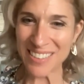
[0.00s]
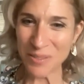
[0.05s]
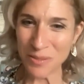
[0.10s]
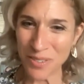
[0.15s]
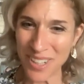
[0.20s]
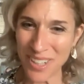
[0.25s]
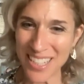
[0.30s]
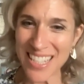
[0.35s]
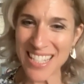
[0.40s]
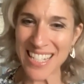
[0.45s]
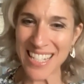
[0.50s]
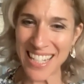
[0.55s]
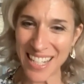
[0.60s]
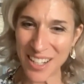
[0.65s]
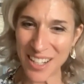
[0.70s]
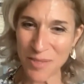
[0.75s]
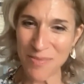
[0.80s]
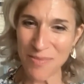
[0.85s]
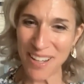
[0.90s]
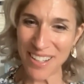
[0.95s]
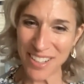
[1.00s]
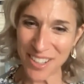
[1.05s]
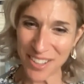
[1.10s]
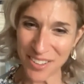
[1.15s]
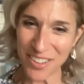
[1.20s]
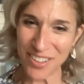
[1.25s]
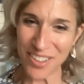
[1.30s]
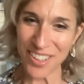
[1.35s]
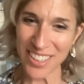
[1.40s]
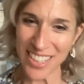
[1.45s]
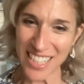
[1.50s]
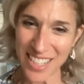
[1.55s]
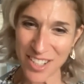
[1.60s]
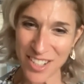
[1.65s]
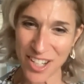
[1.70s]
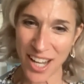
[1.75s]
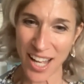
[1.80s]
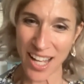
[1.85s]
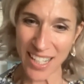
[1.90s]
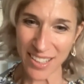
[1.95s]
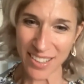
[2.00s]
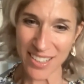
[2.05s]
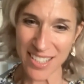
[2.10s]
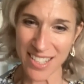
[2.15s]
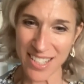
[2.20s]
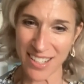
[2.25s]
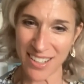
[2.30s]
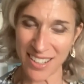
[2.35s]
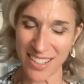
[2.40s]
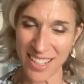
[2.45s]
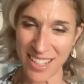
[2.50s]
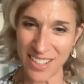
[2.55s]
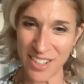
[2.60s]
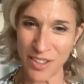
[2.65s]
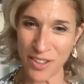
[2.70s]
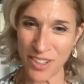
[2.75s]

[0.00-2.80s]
want to hear about your early childhood and